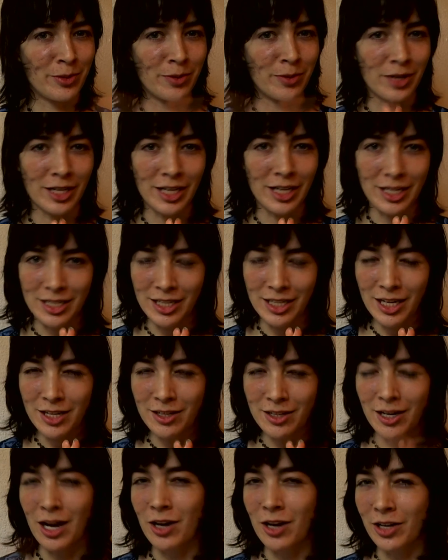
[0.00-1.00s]
working
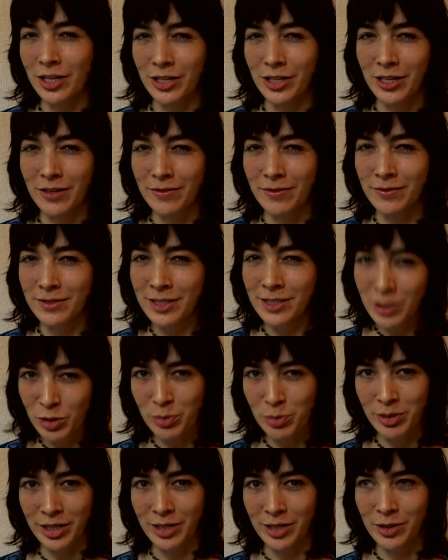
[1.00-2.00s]
together. How can you have
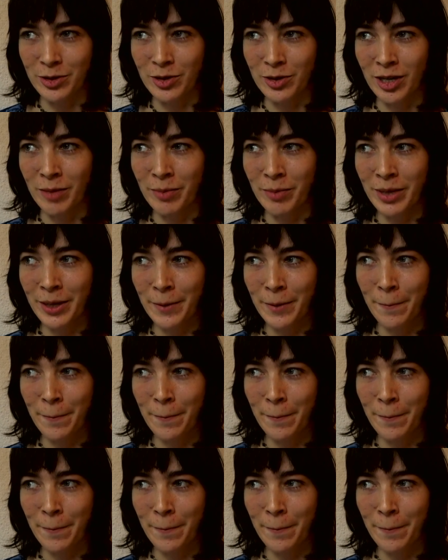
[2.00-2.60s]
single-player co-op?